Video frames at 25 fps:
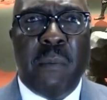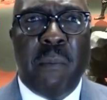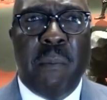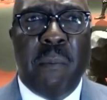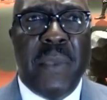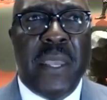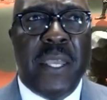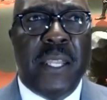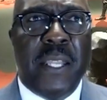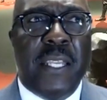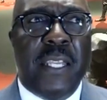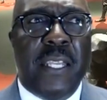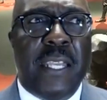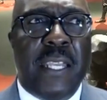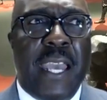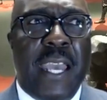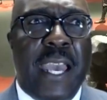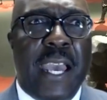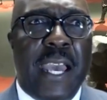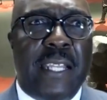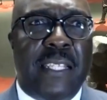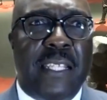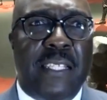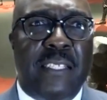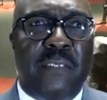Minnie
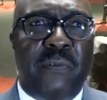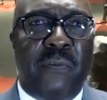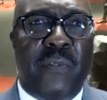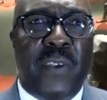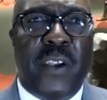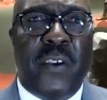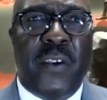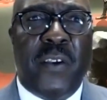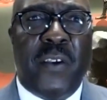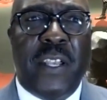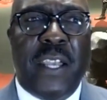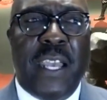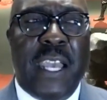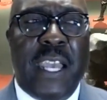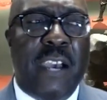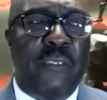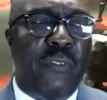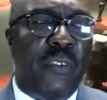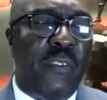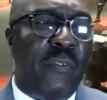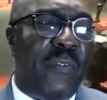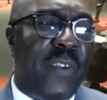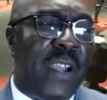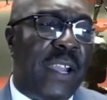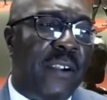had this very
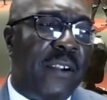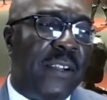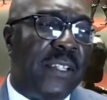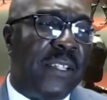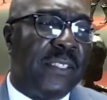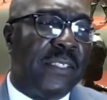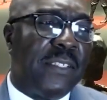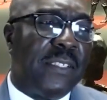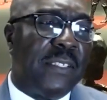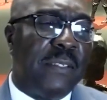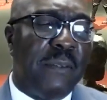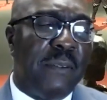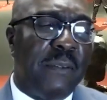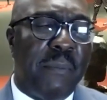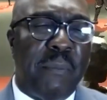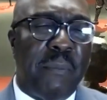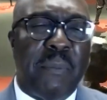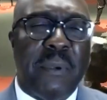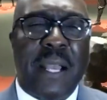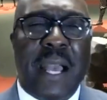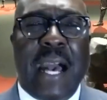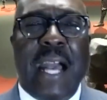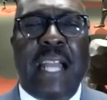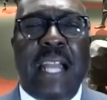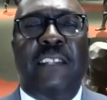effervescent
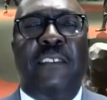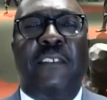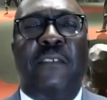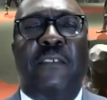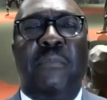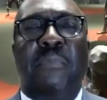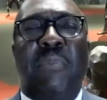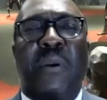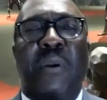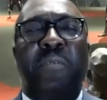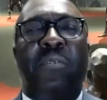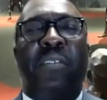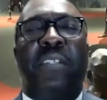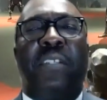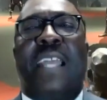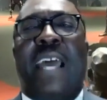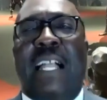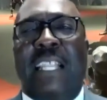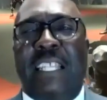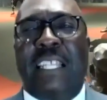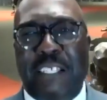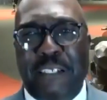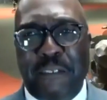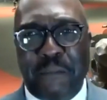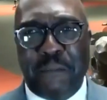kind of
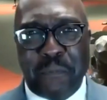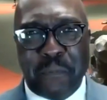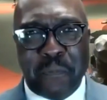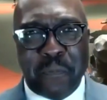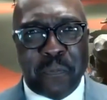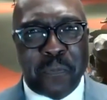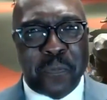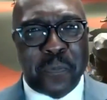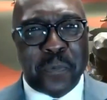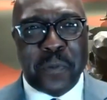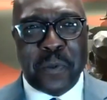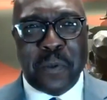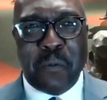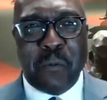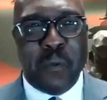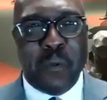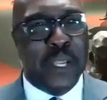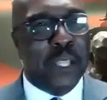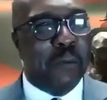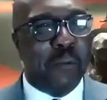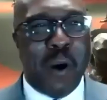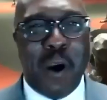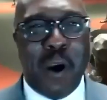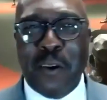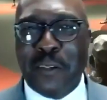personality. When
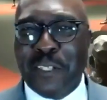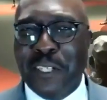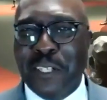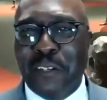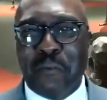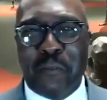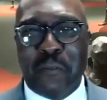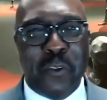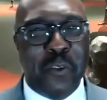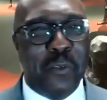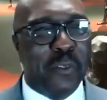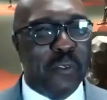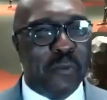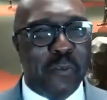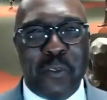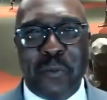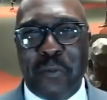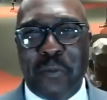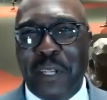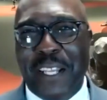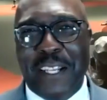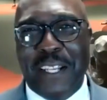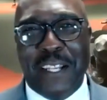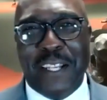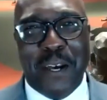he walked in the
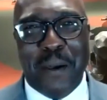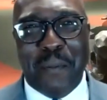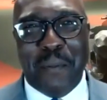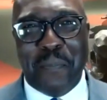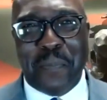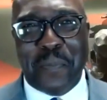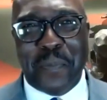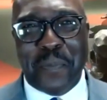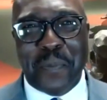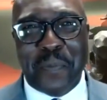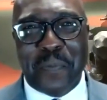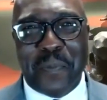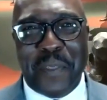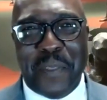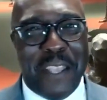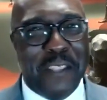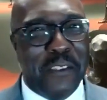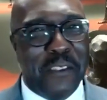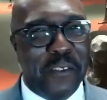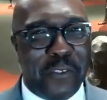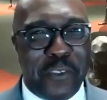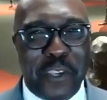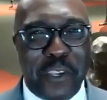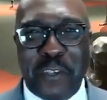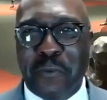room lit up.
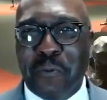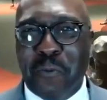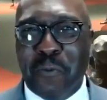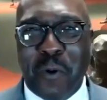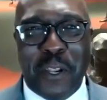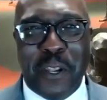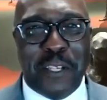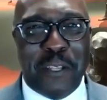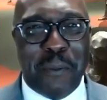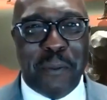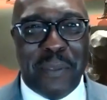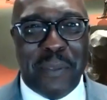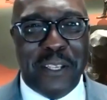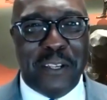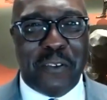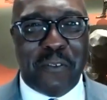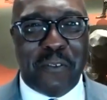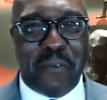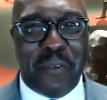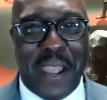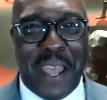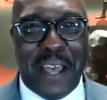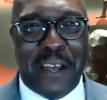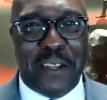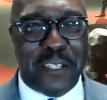And you just wanted to be
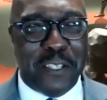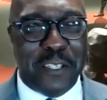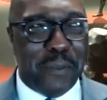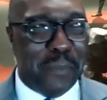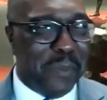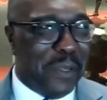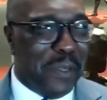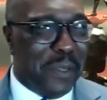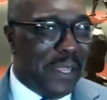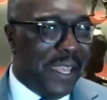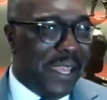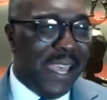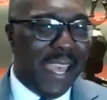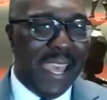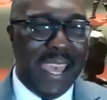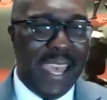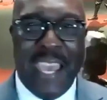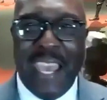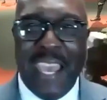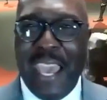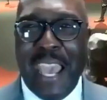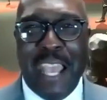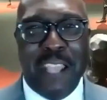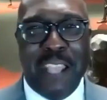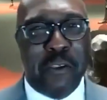around him.
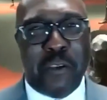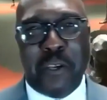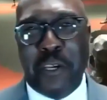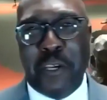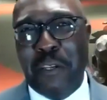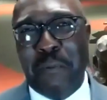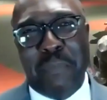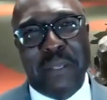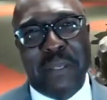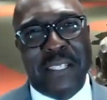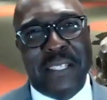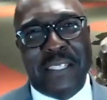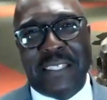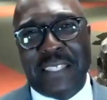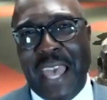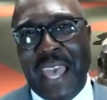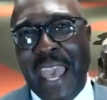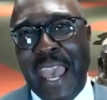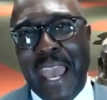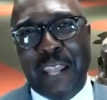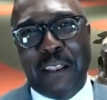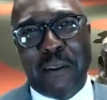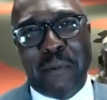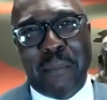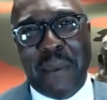And you couldn't be
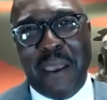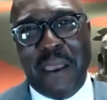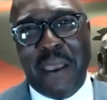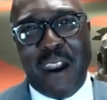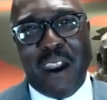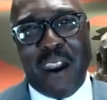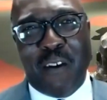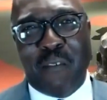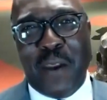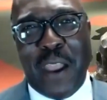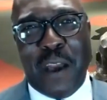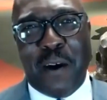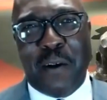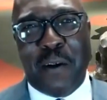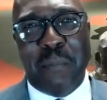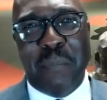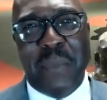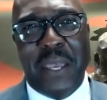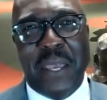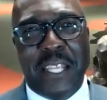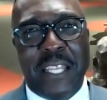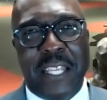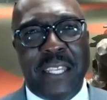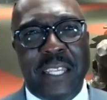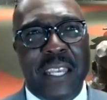sad around
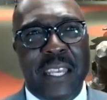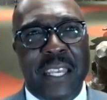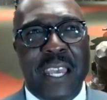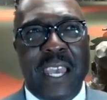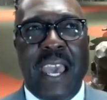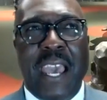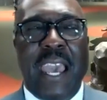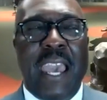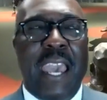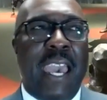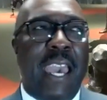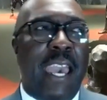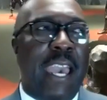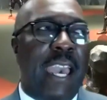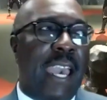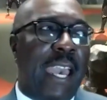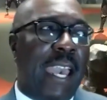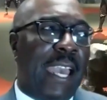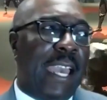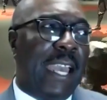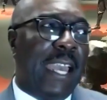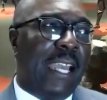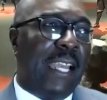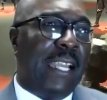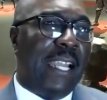Minnie.
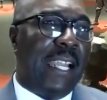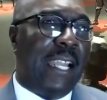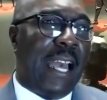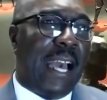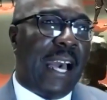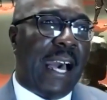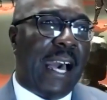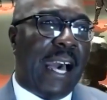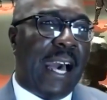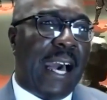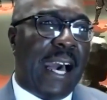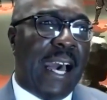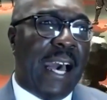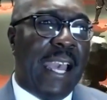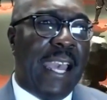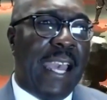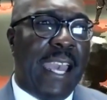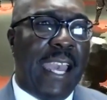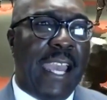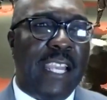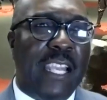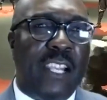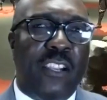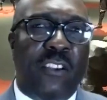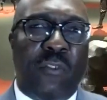And I
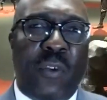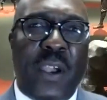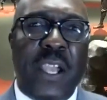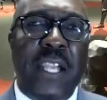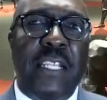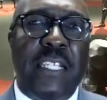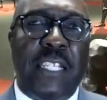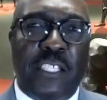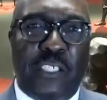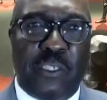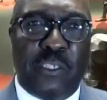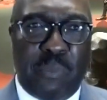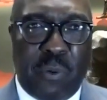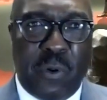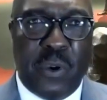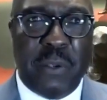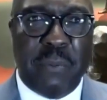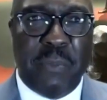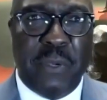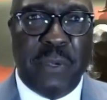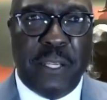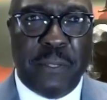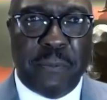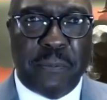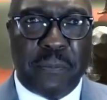had great
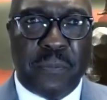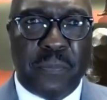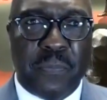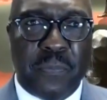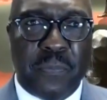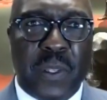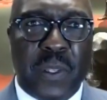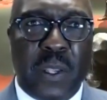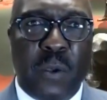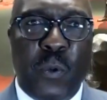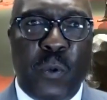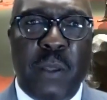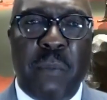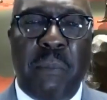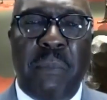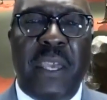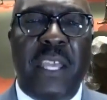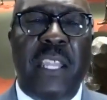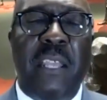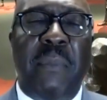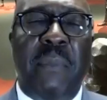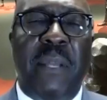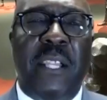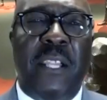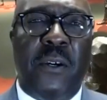disappointment when
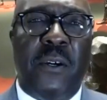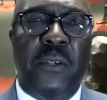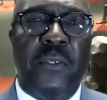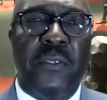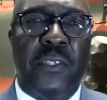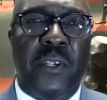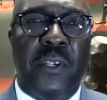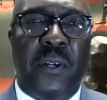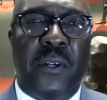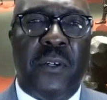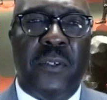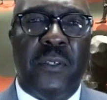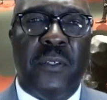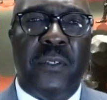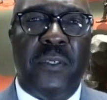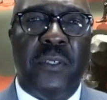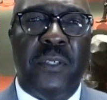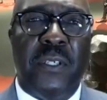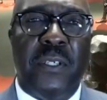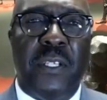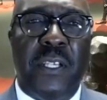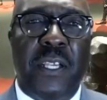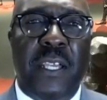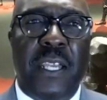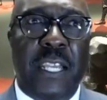Minnie Minoso
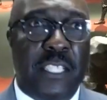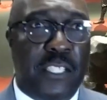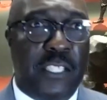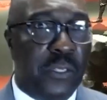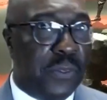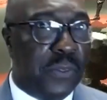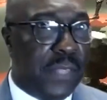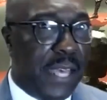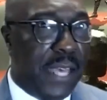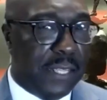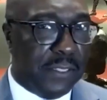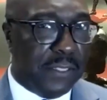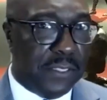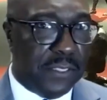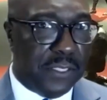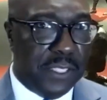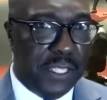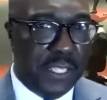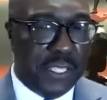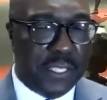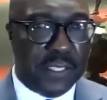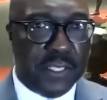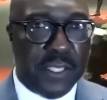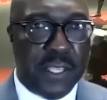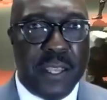in
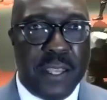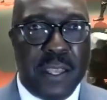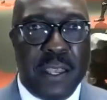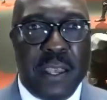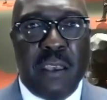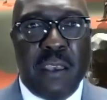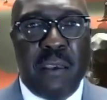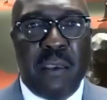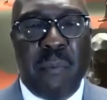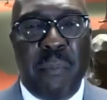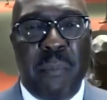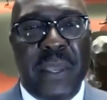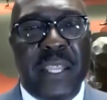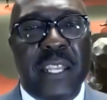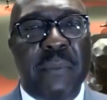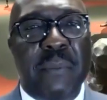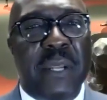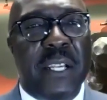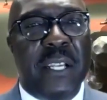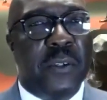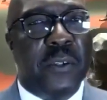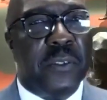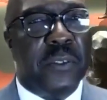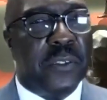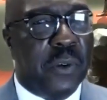2006, Minnie
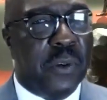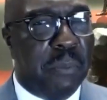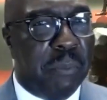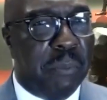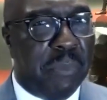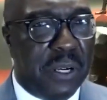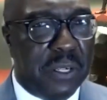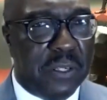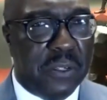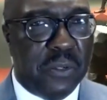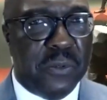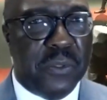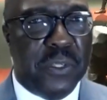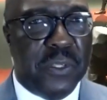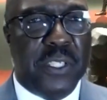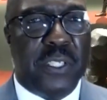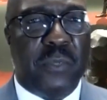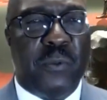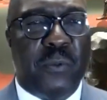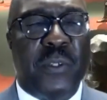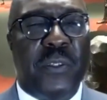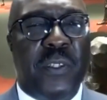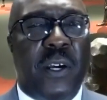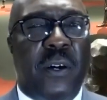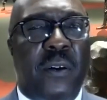Minoso and Buck O'Neill
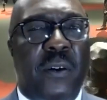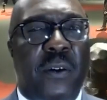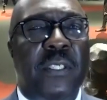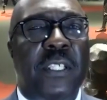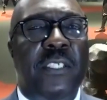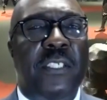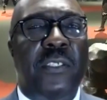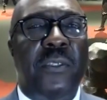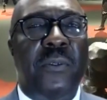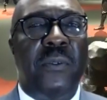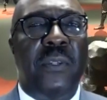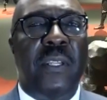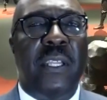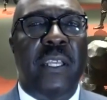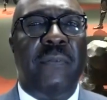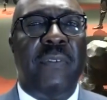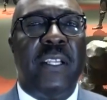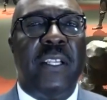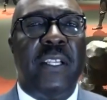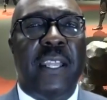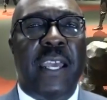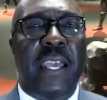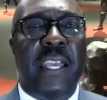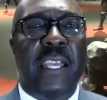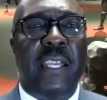were the only two
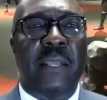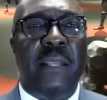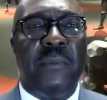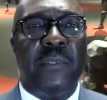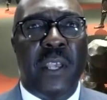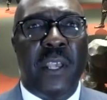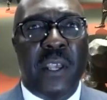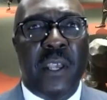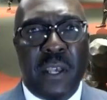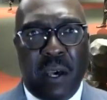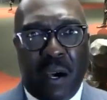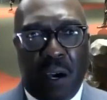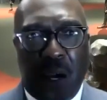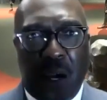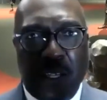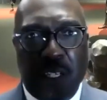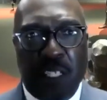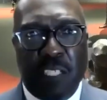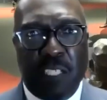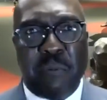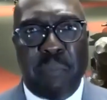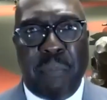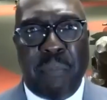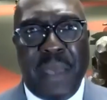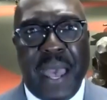living names on
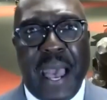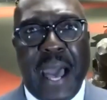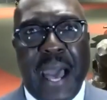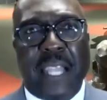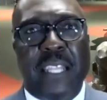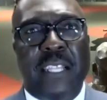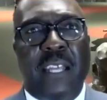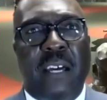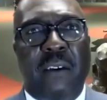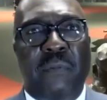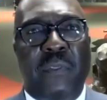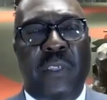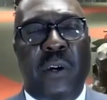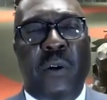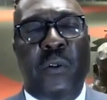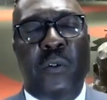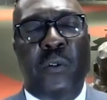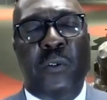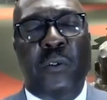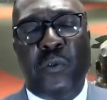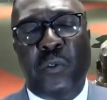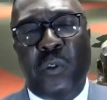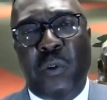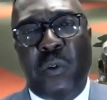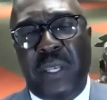this ballot of
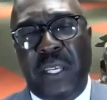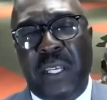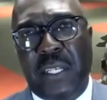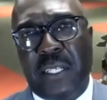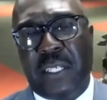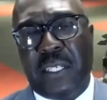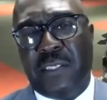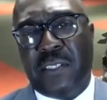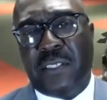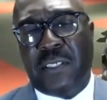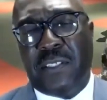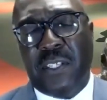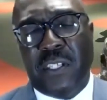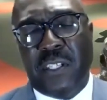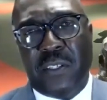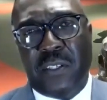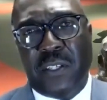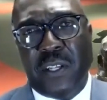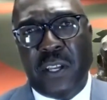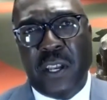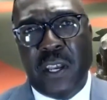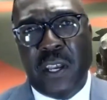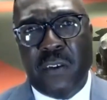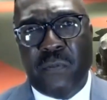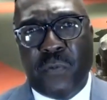those who were being considered
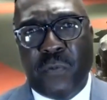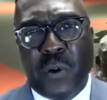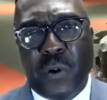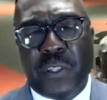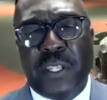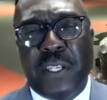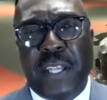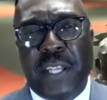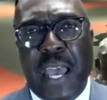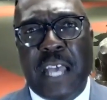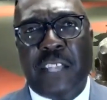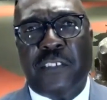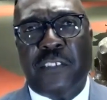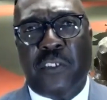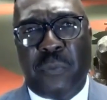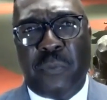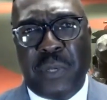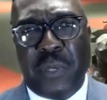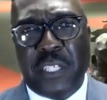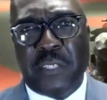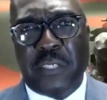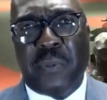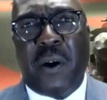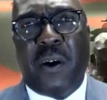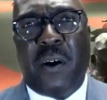for the National
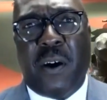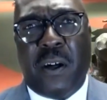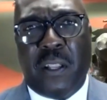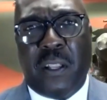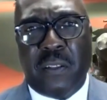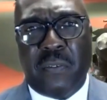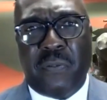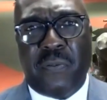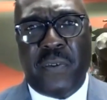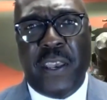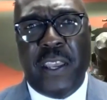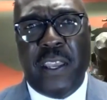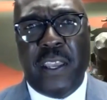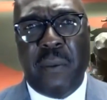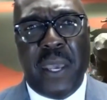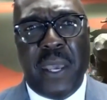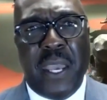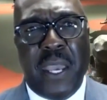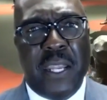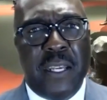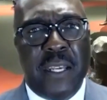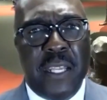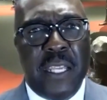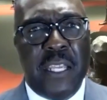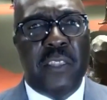Baseball Hall of Fame,
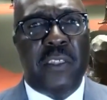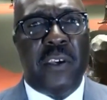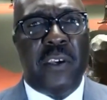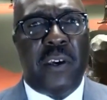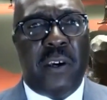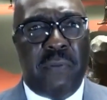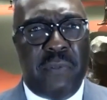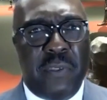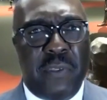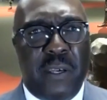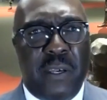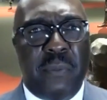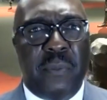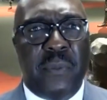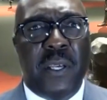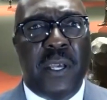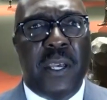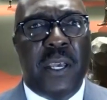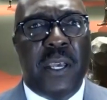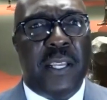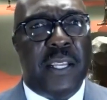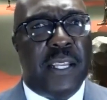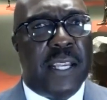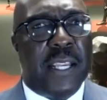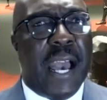and neither of them
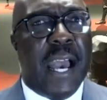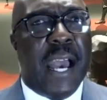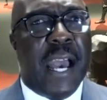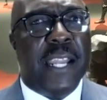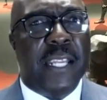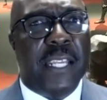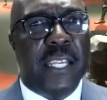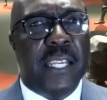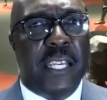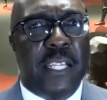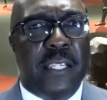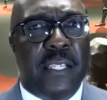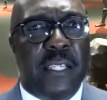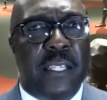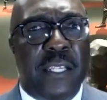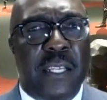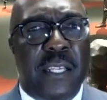got in.